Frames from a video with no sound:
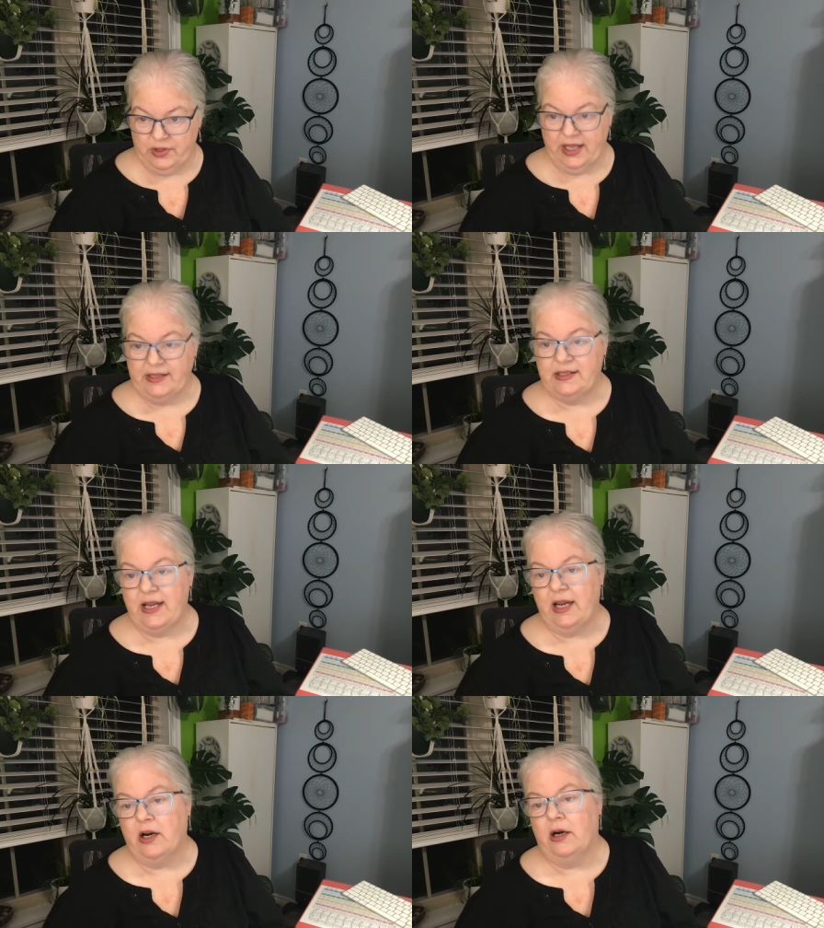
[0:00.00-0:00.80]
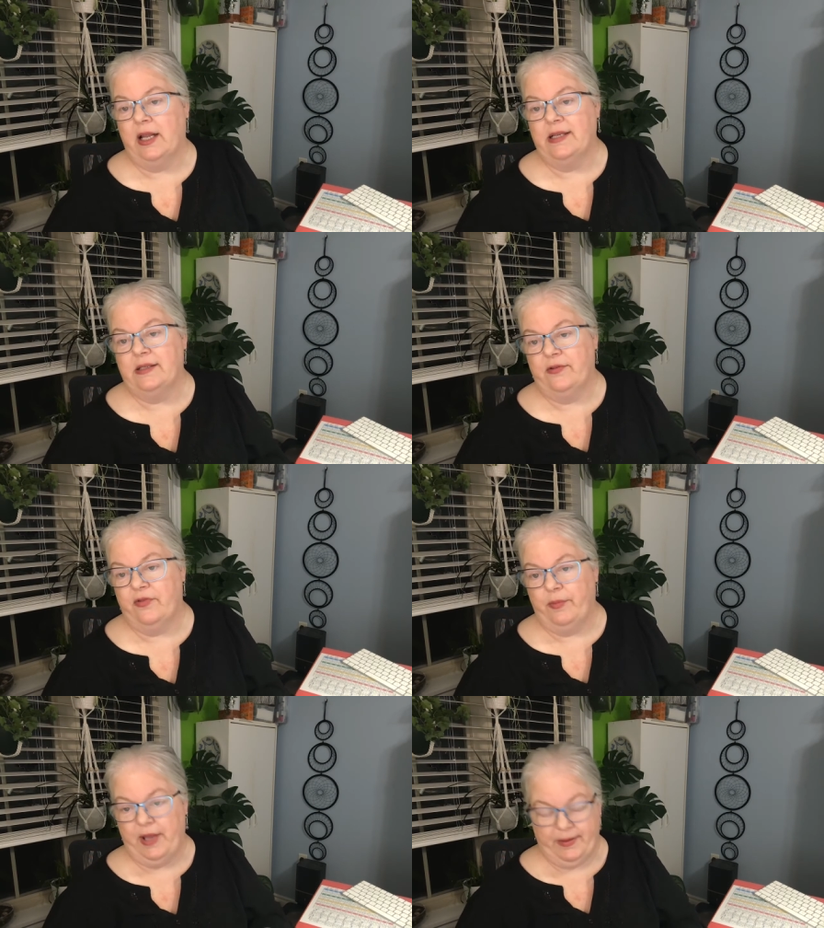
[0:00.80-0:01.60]
let's take our lesson
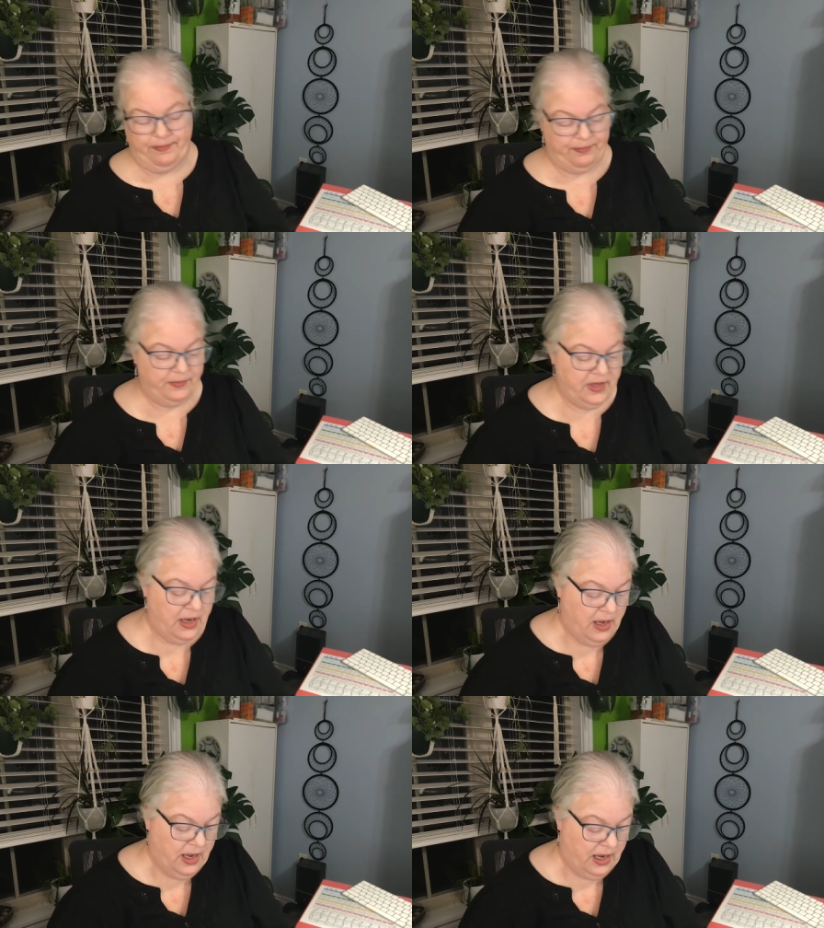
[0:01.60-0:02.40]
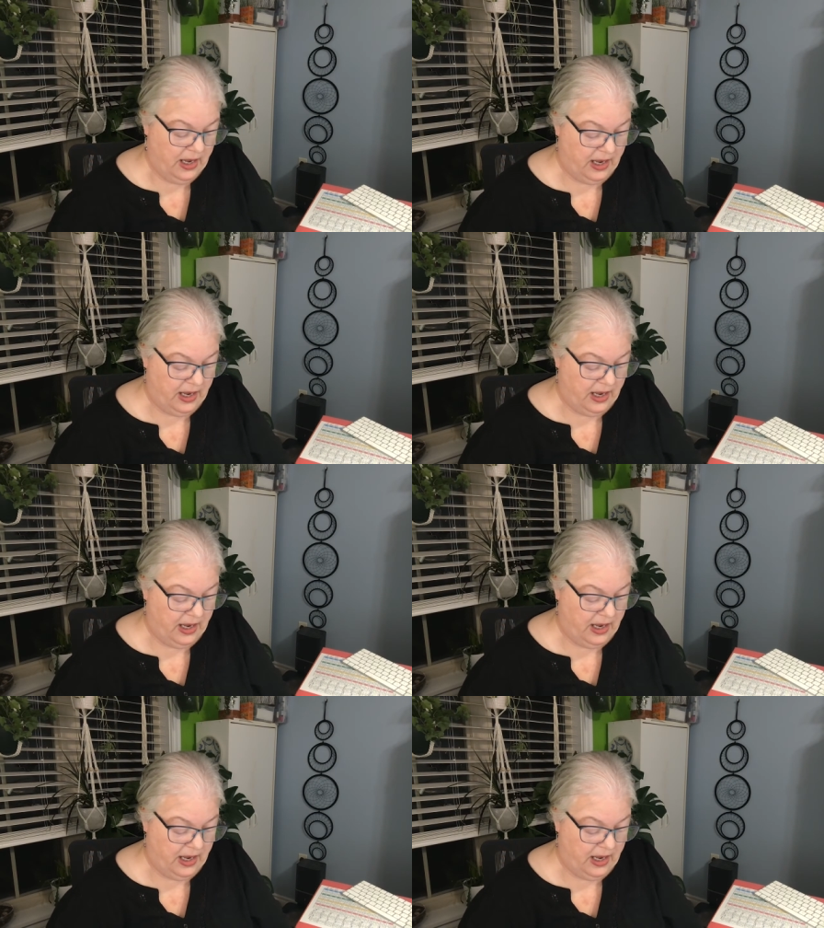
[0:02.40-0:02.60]
from them.